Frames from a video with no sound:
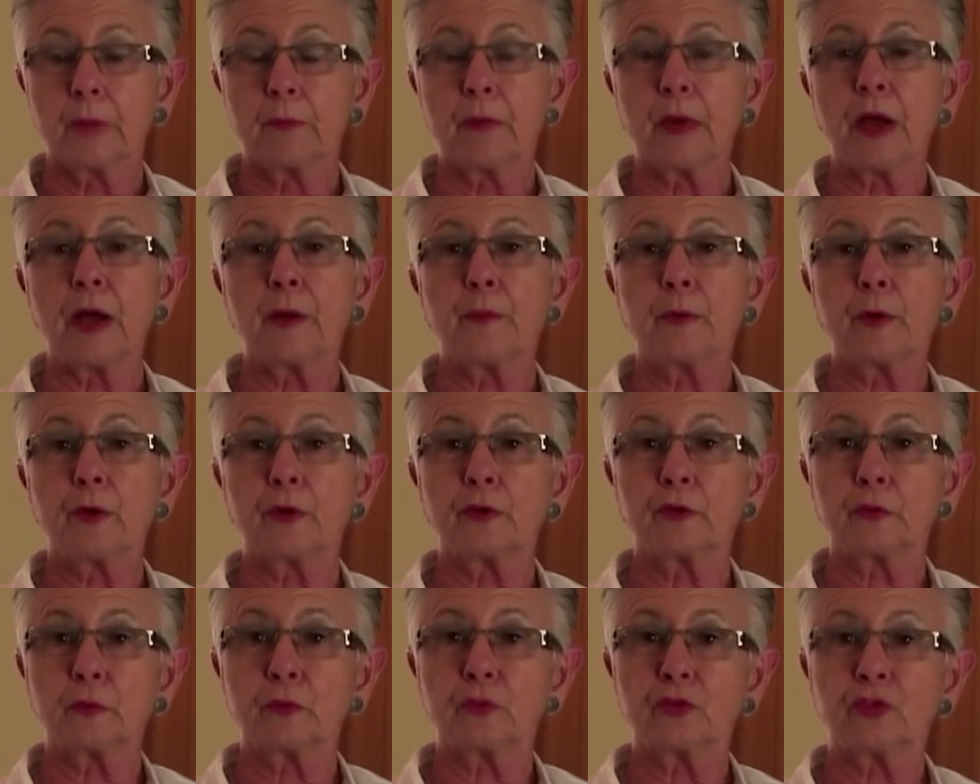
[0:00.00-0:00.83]

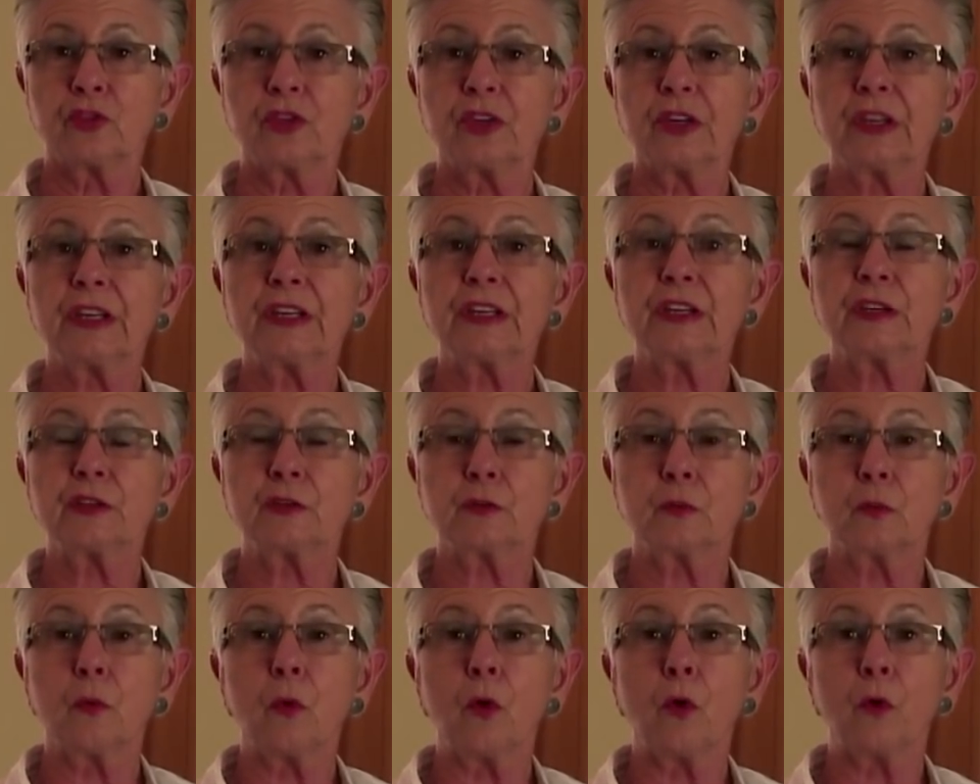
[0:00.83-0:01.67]
bypass machine
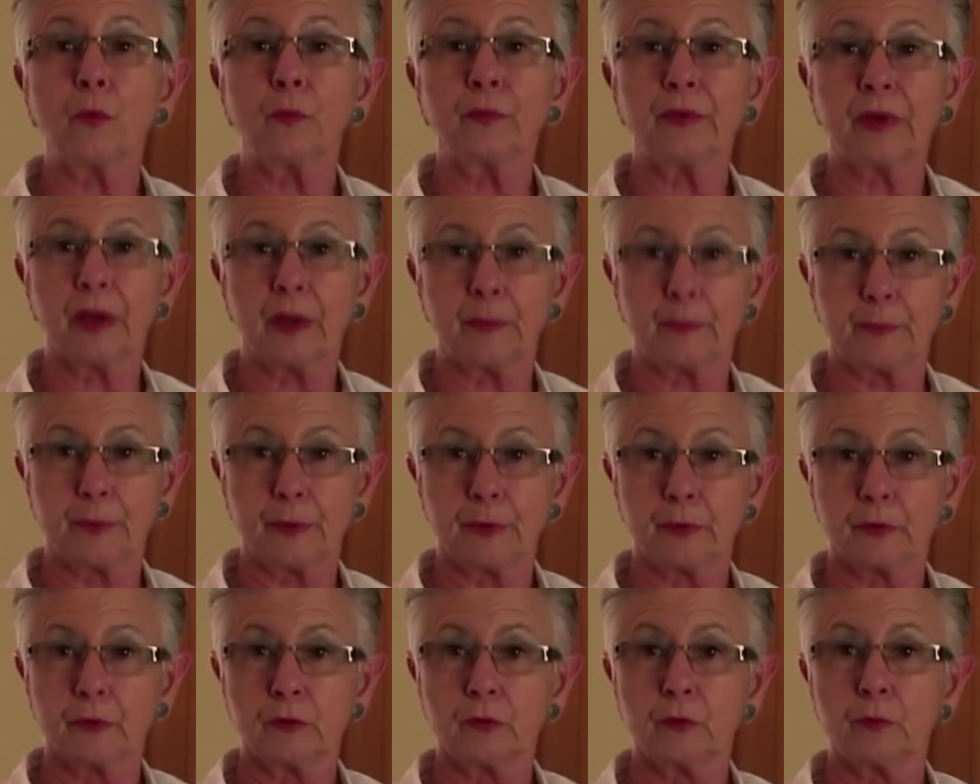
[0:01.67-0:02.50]
is warmed up
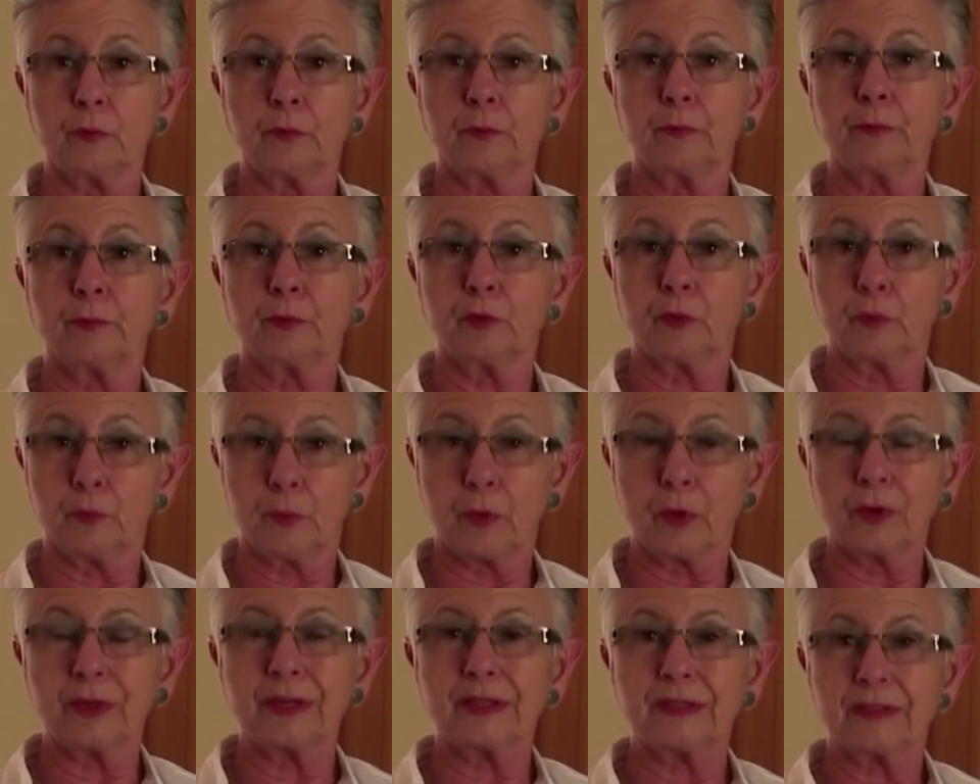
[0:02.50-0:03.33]
to, to
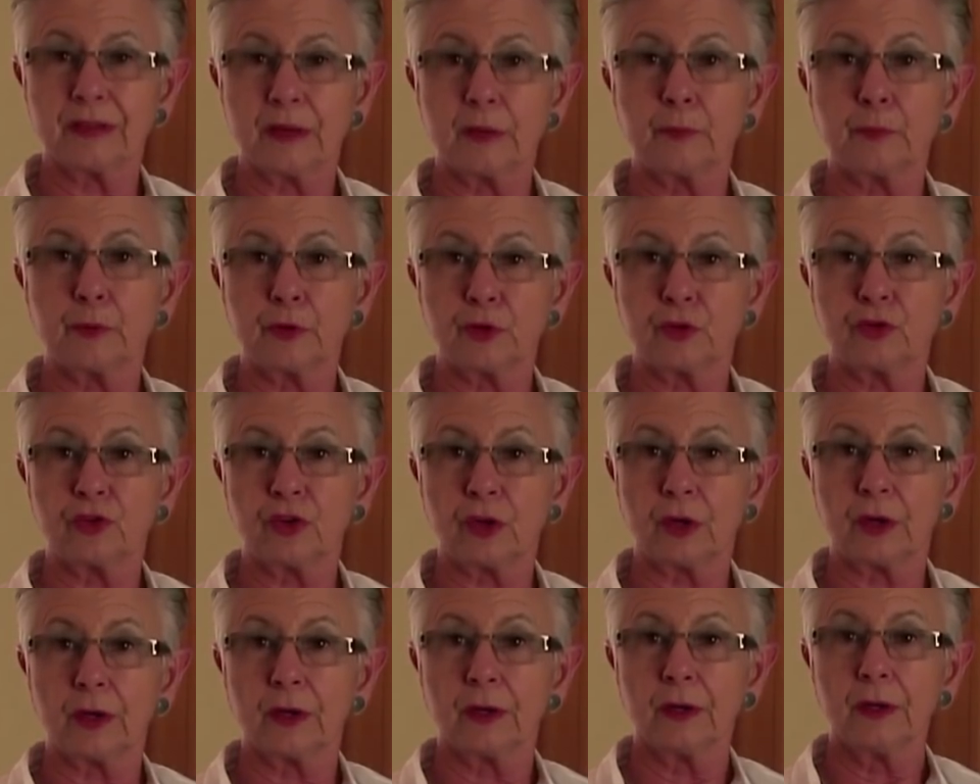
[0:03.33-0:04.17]
body
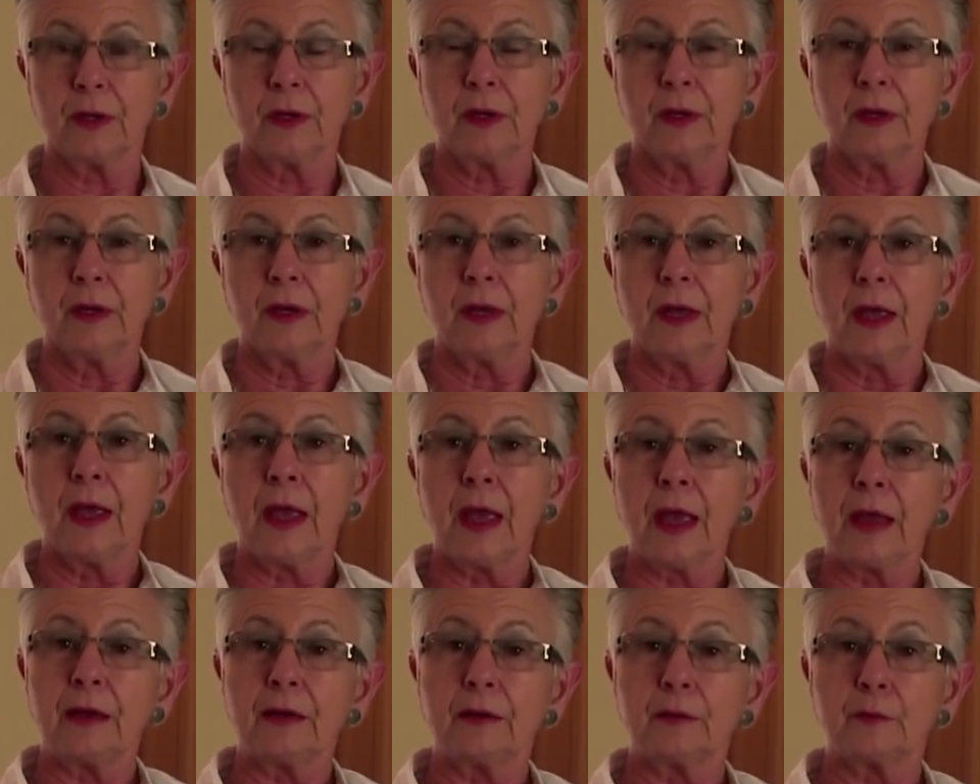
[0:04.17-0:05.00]
temperature
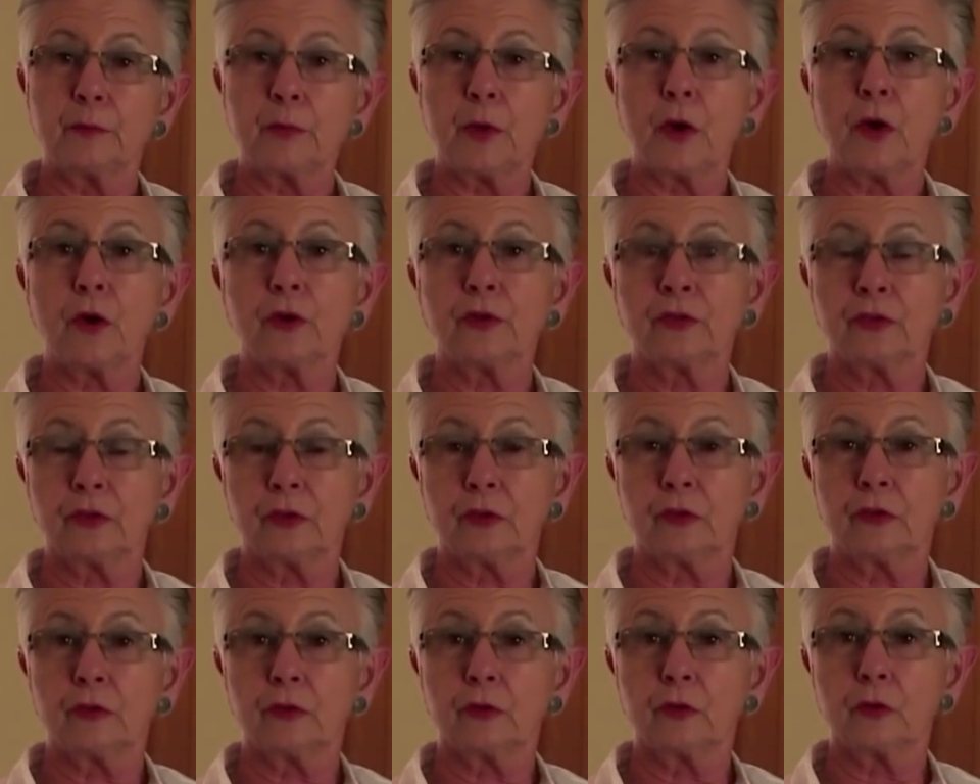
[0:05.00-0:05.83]
and it
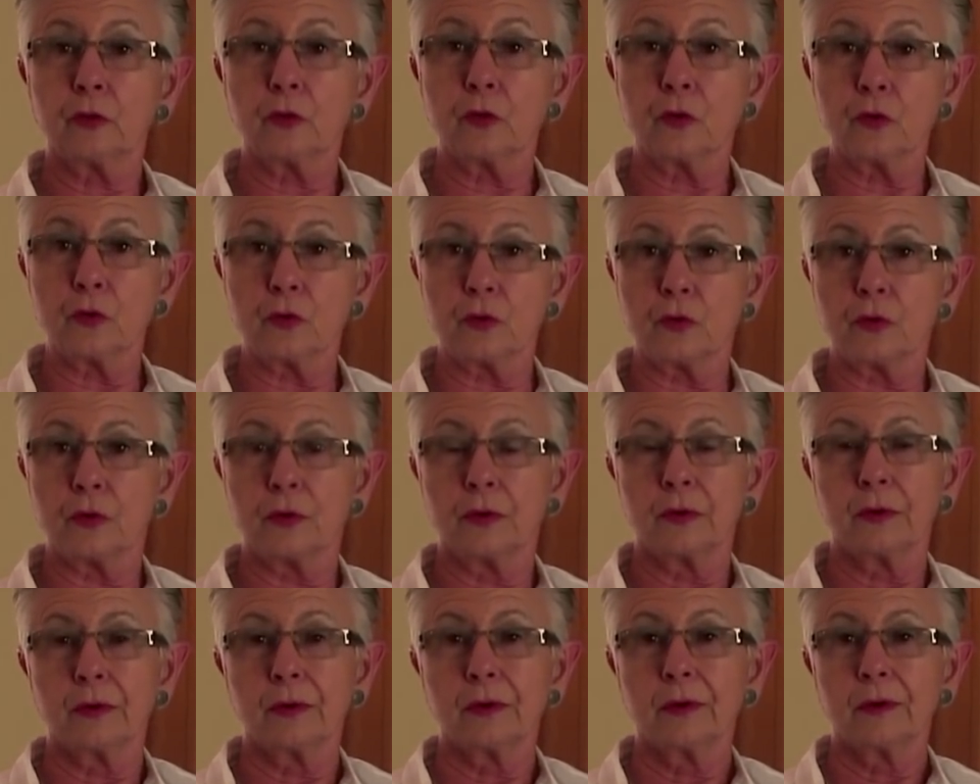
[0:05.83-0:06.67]
passes through
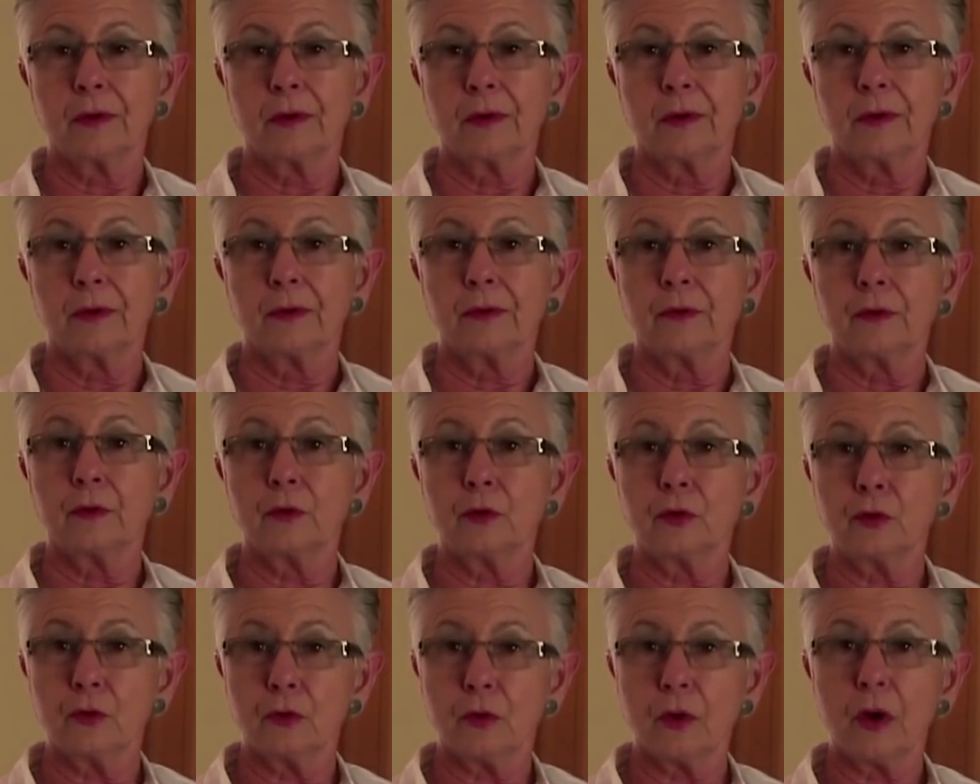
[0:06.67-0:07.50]
the
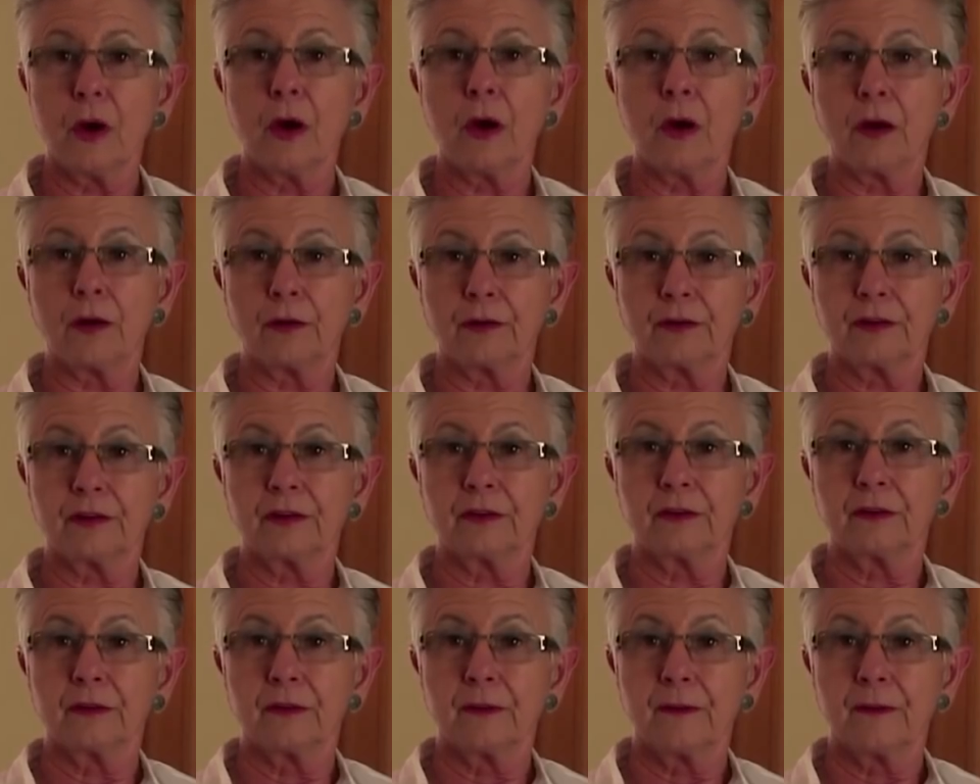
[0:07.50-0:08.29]
new heart,